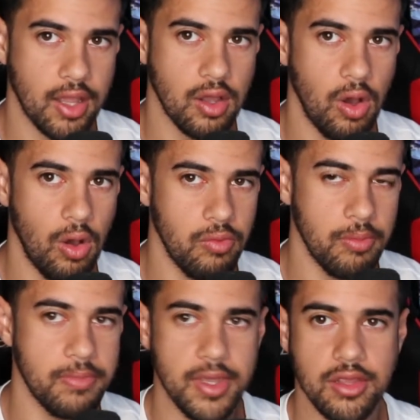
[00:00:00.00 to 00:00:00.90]
call the
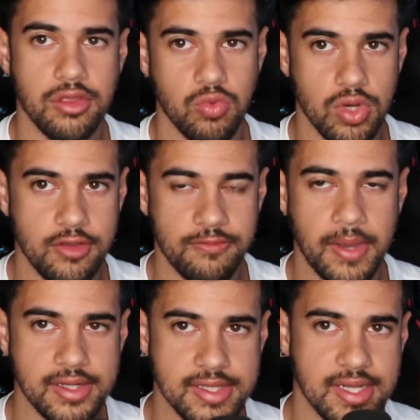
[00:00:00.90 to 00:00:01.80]
big three of
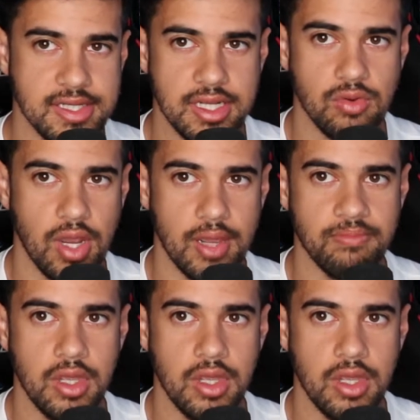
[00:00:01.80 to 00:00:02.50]
pen testing, right?